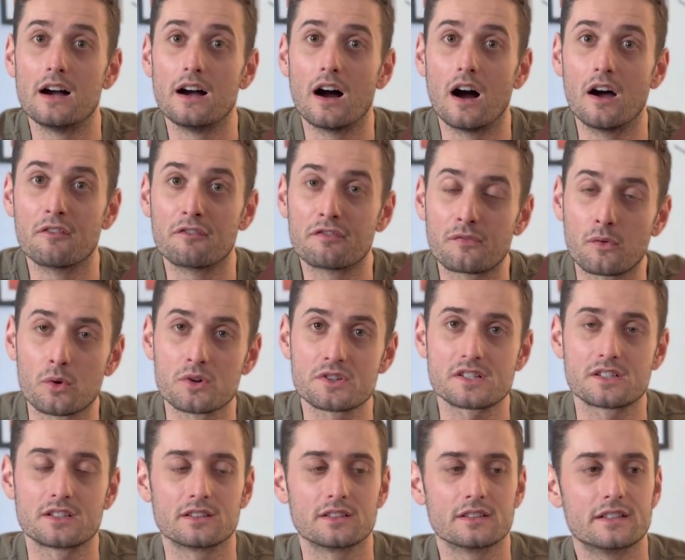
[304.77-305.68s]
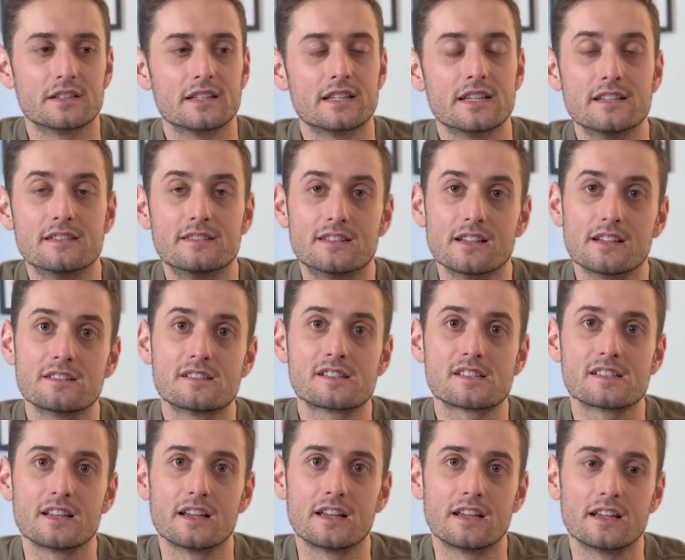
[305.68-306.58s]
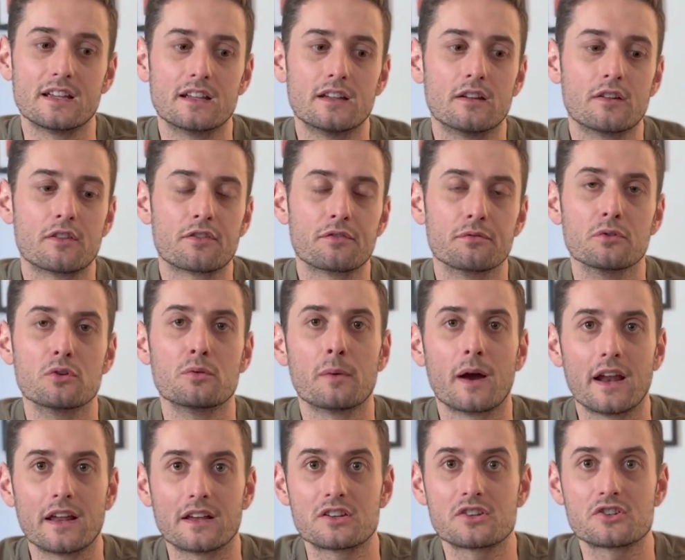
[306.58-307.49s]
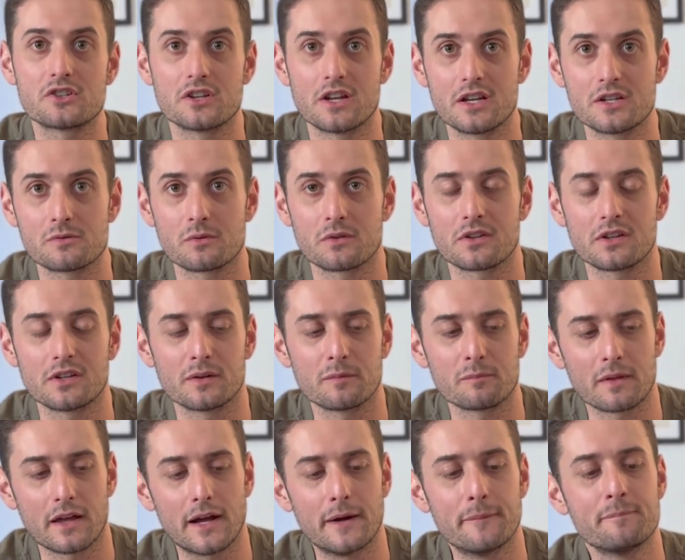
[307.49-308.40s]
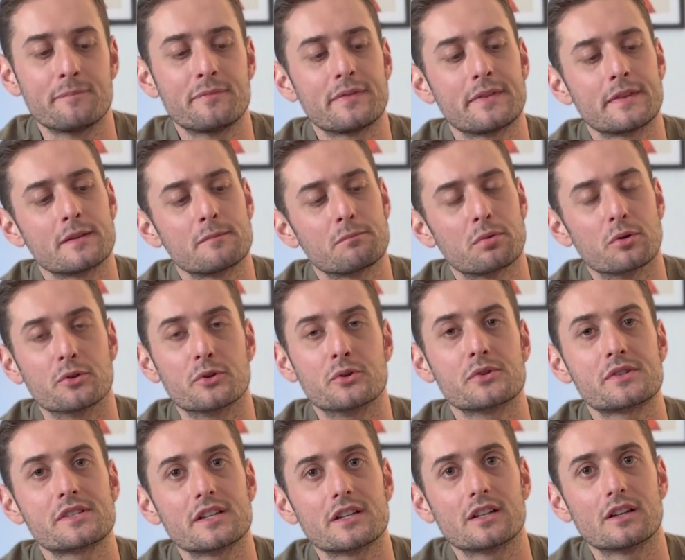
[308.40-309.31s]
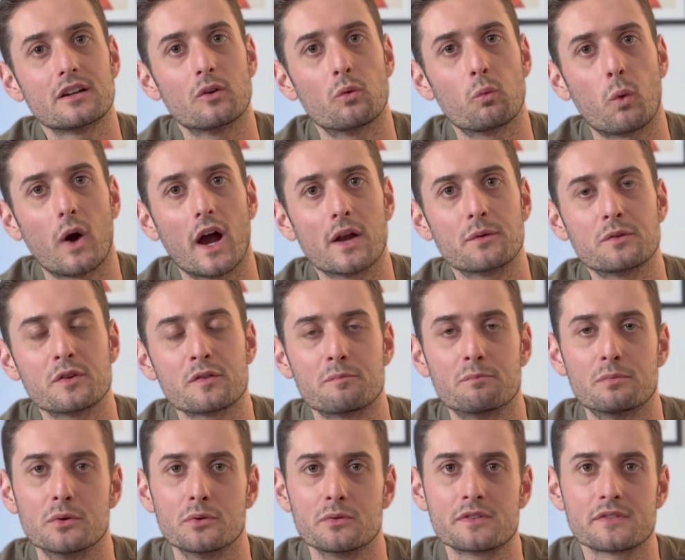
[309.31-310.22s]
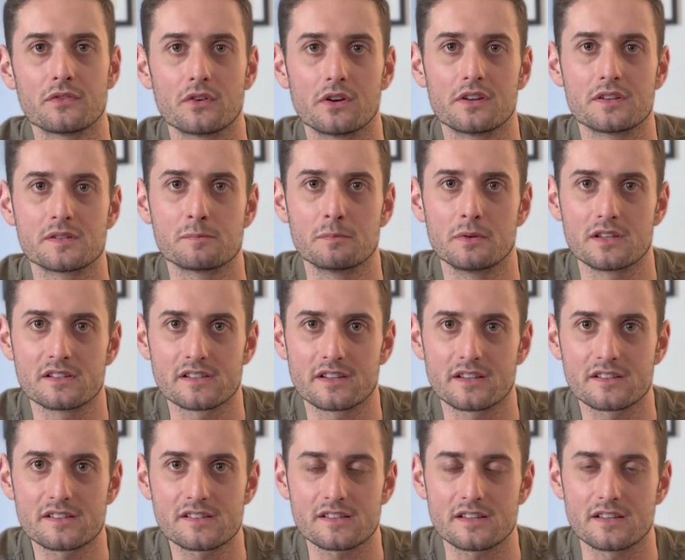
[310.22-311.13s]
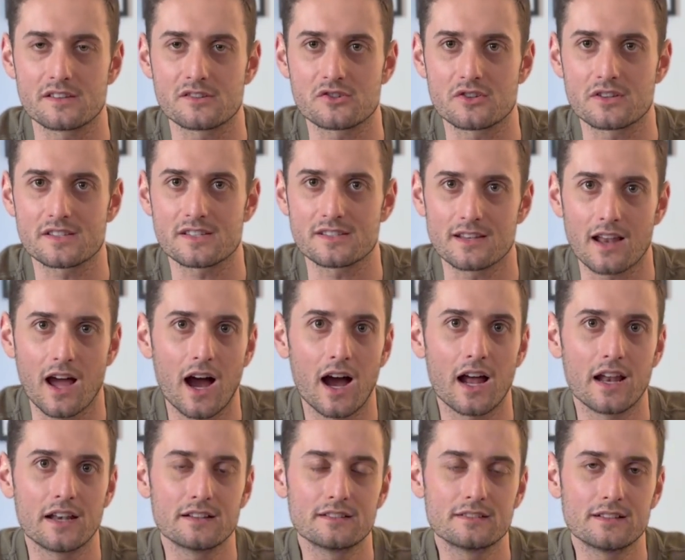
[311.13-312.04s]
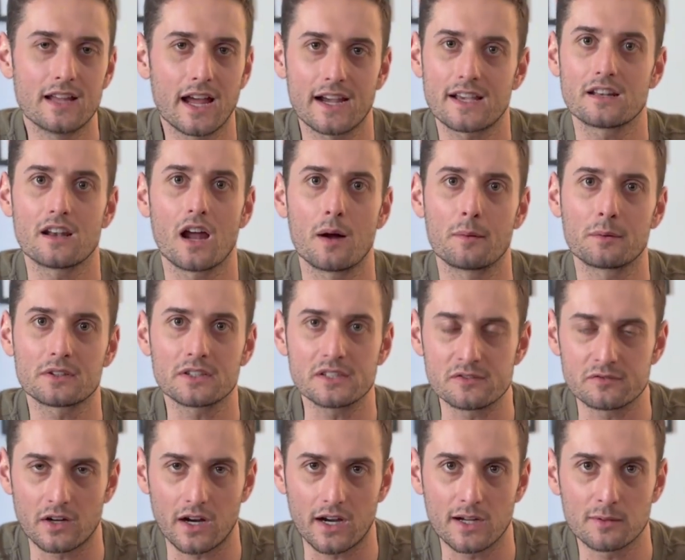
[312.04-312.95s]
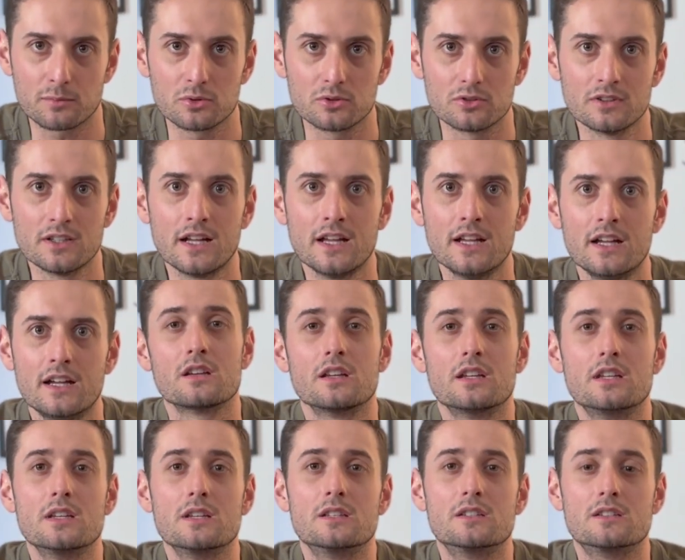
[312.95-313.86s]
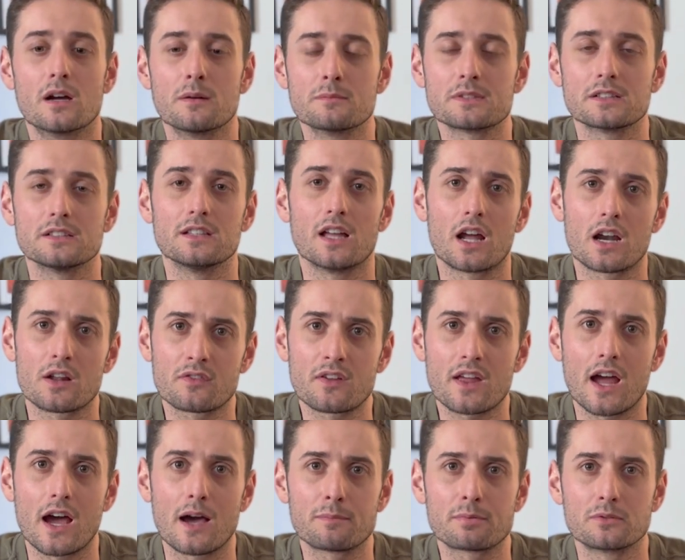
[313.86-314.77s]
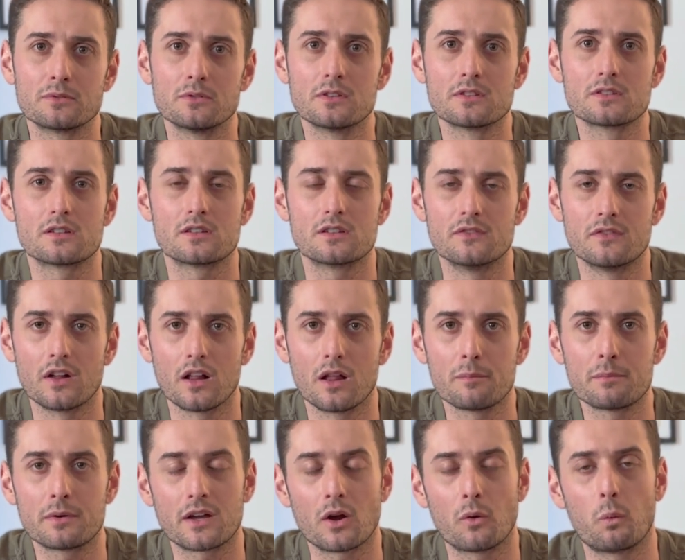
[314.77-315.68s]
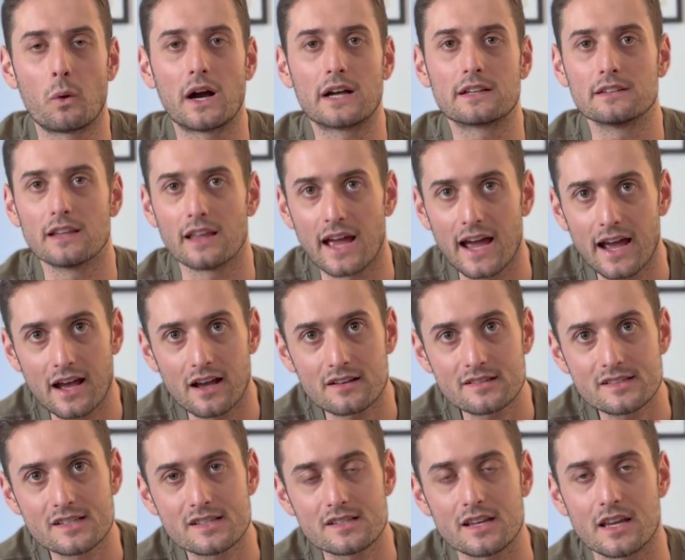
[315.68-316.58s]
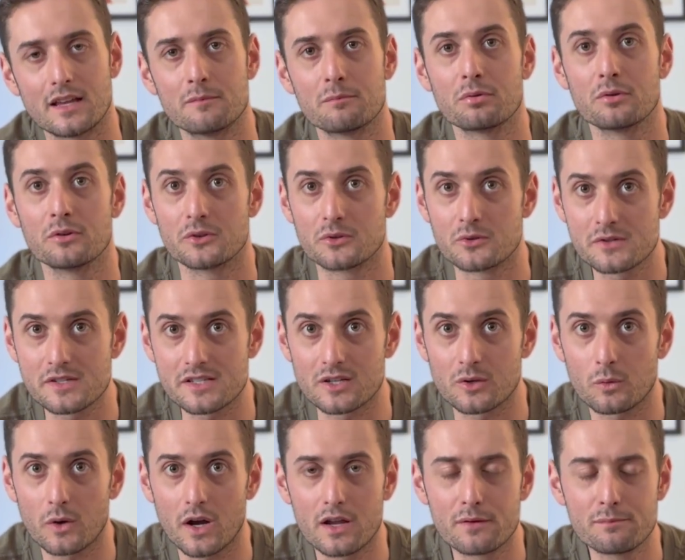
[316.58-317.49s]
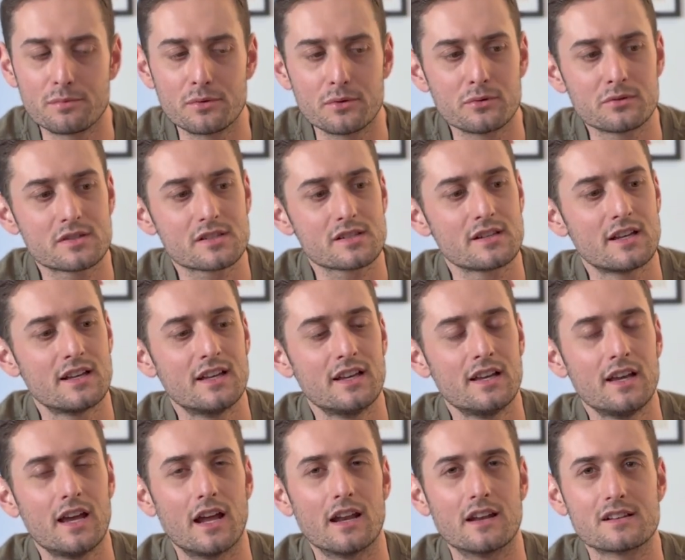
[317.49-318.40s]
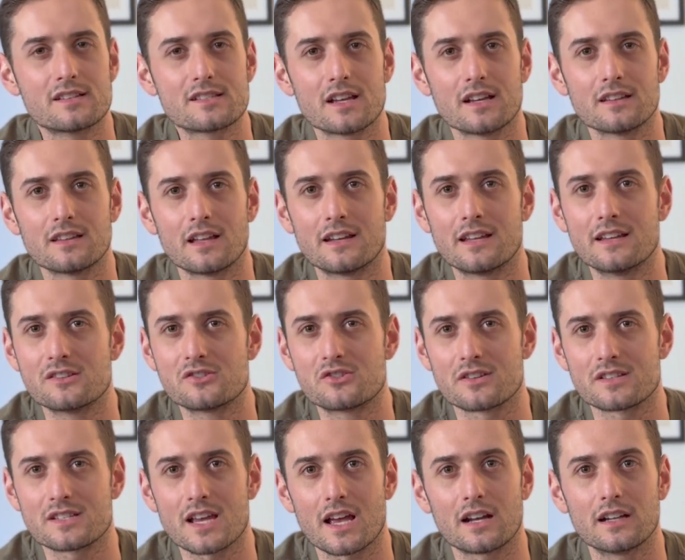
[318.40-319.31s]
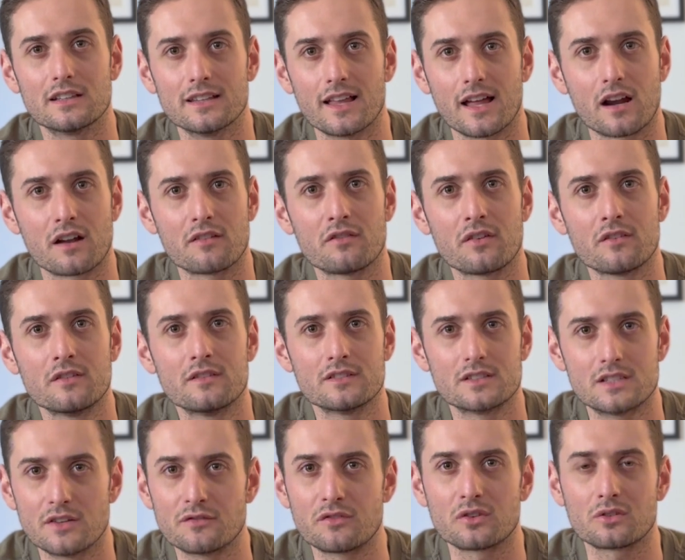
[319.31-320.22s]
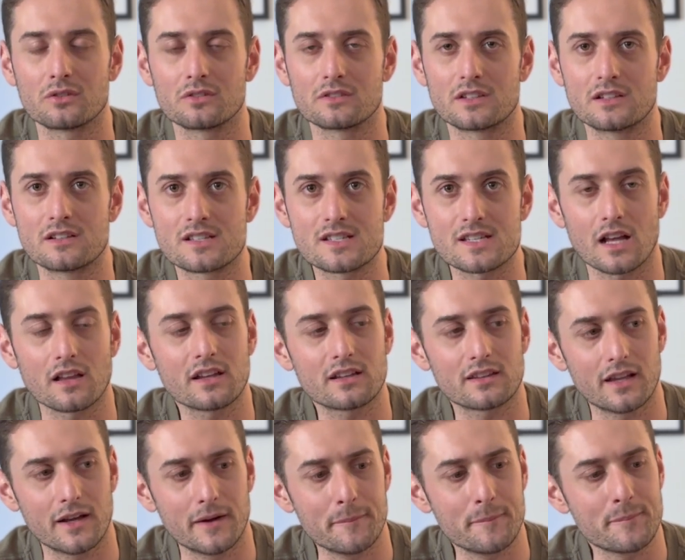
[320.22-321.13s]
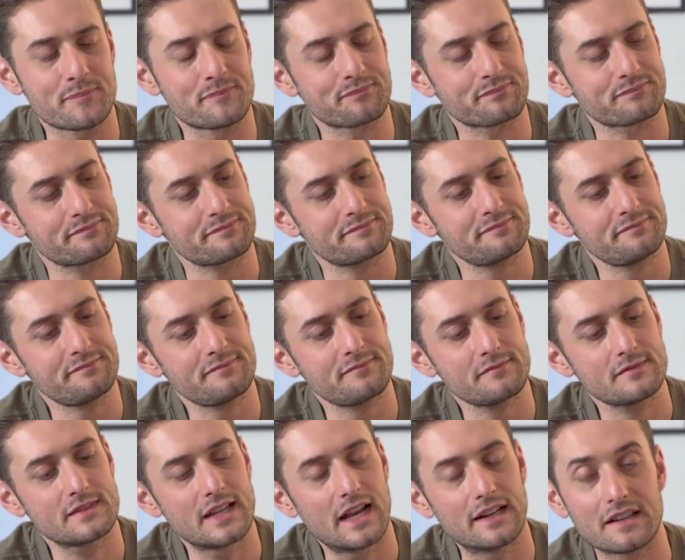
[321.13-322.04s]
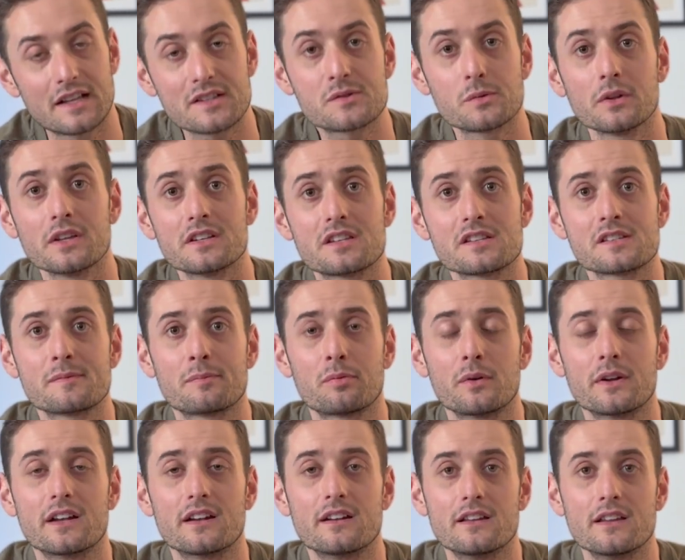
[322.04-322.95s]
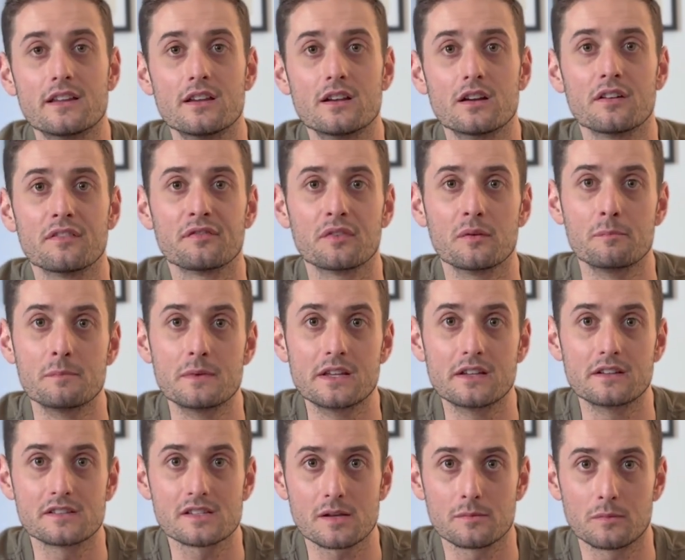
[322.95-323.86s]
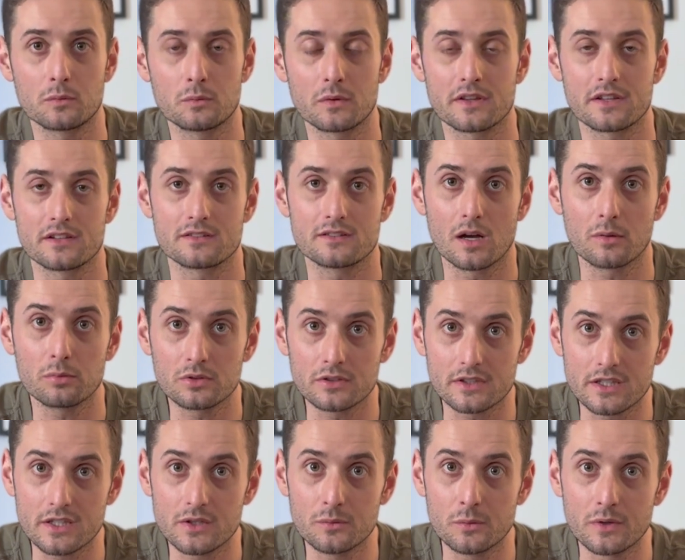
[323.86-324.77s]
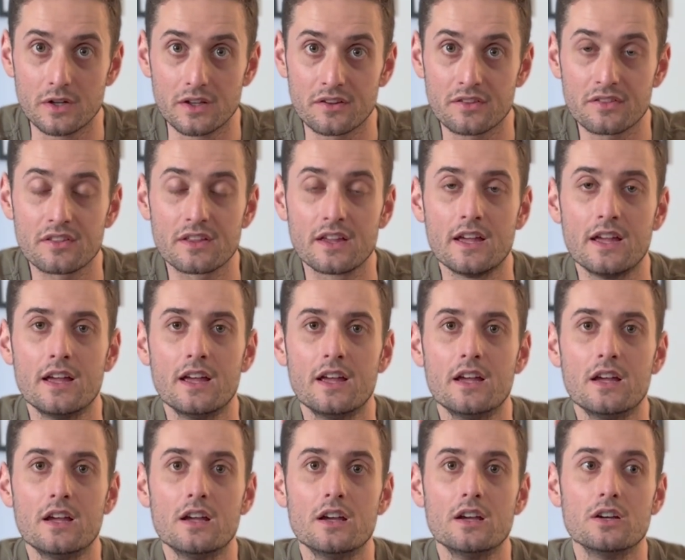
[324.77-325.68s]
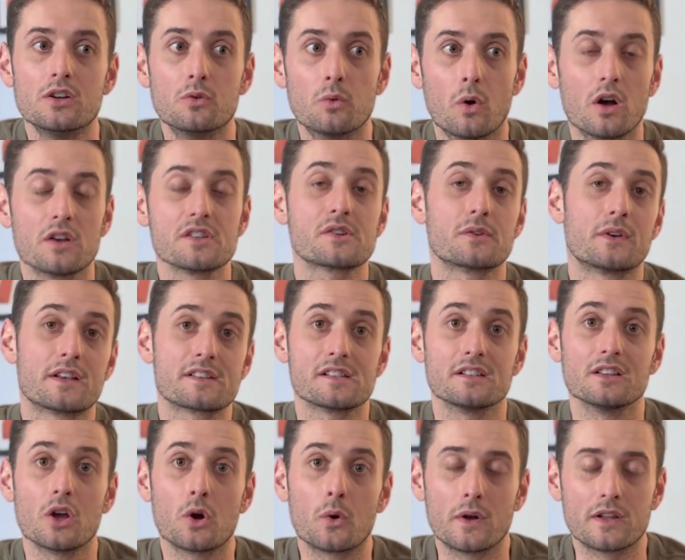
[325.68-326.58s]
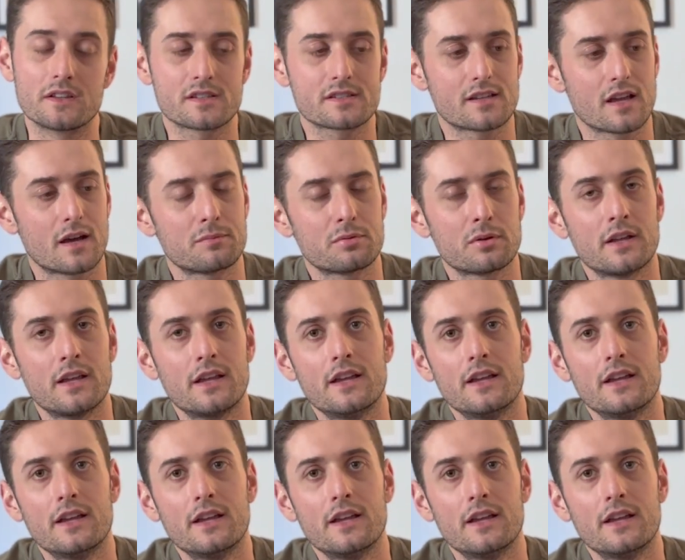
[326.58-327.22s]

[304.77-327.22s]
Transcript: unfortunately, he did say through my exchange with him that producing wide width boots for his business is just not economically viable. He dumped a lot of capital into developing a wide last and producing wide boots, and he said that he's just had a lot of difficulty selling them. And that's really disappointing to hear from me as someone with a double E width who also has a low instep.